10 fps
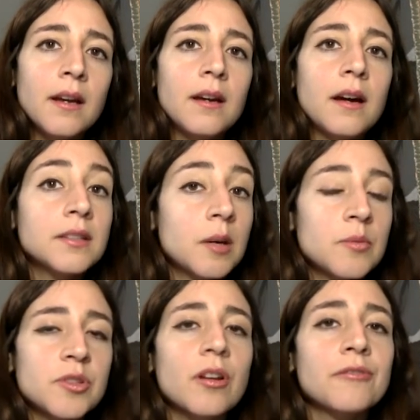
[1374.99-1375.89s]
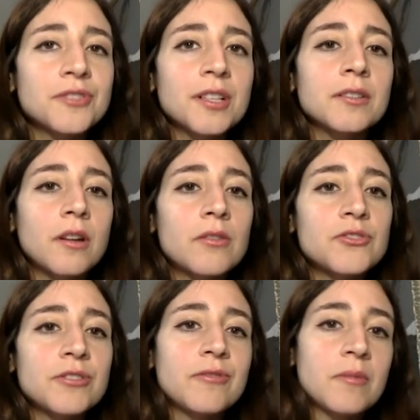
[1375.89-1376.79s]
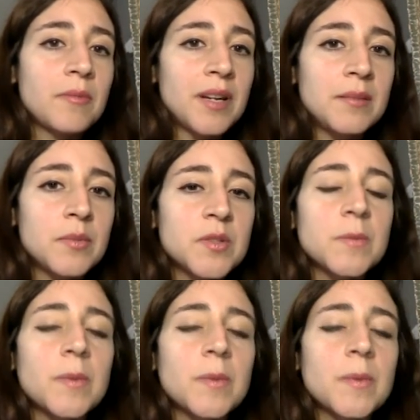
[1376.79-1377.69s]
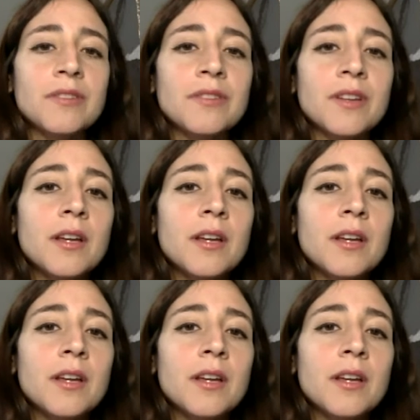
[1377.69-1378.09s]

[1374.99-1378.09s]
adoption of technology from many perspectives.